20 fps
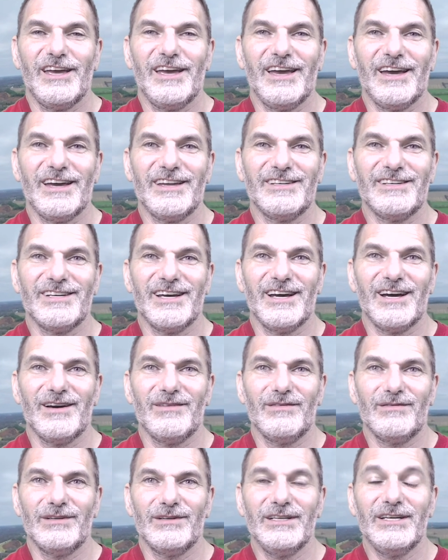and
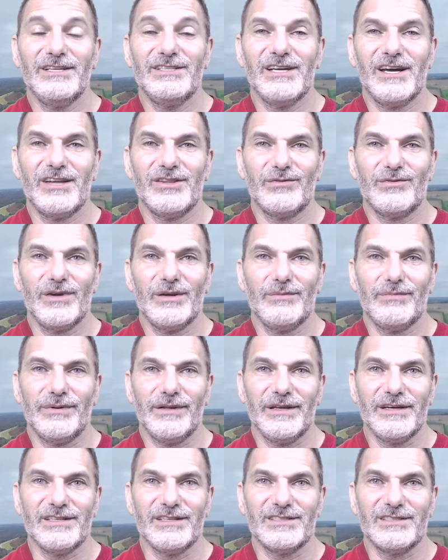uh, lead you on the right
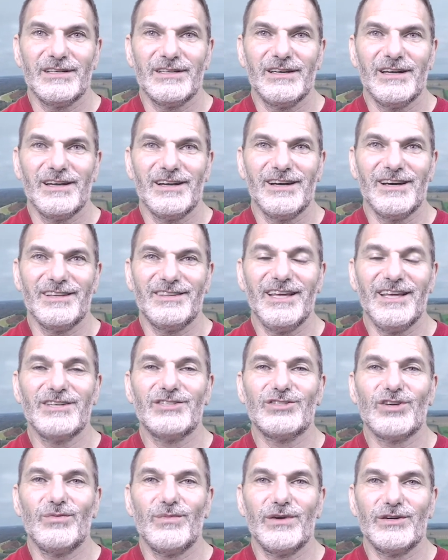place. Uh,
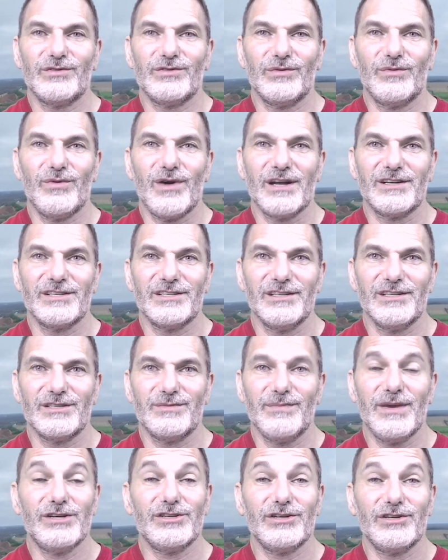thanks so much for watching
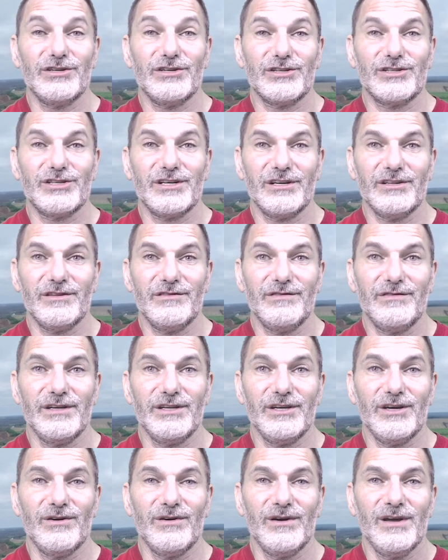this. Make sure you share the
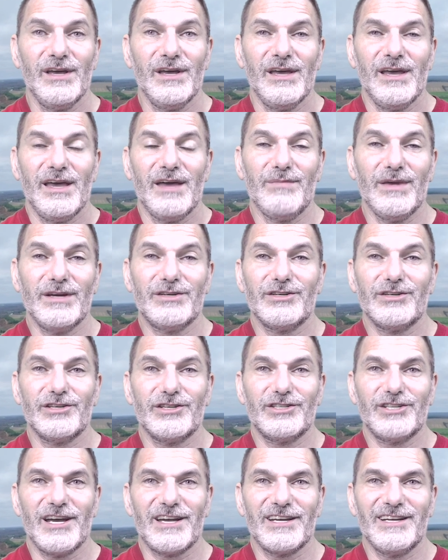video and make sure
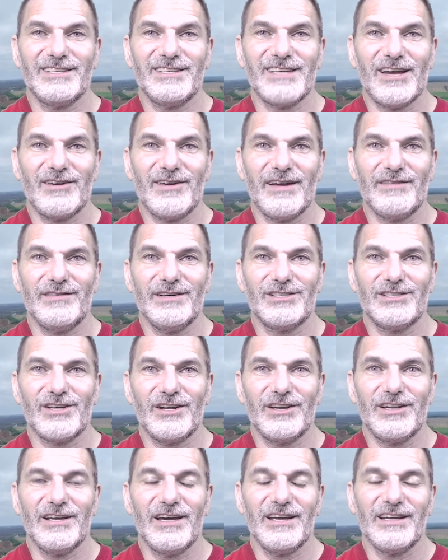you're checking us out every
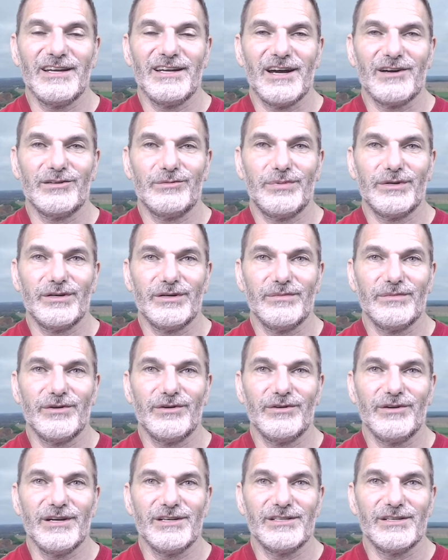Sunday night on our
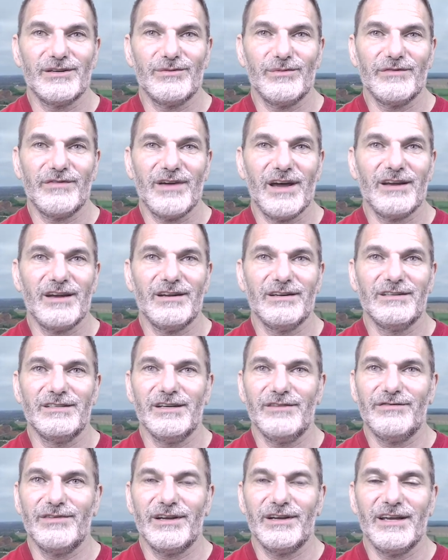Paramotor Nation. We've got a
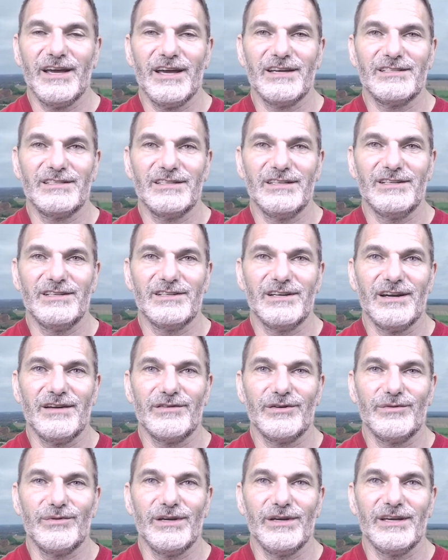different guest each and
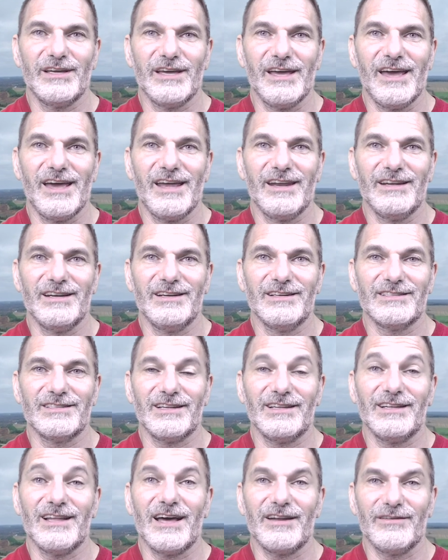every week, and it is
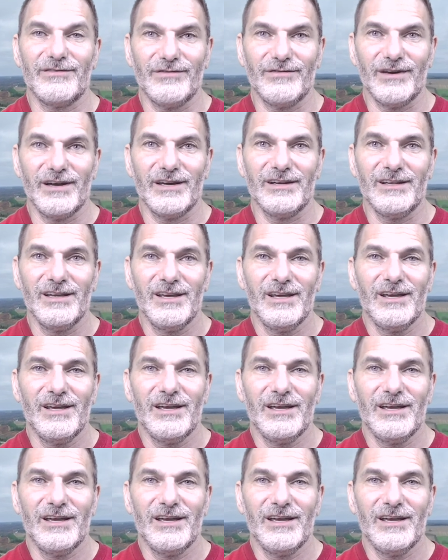a lot of fun.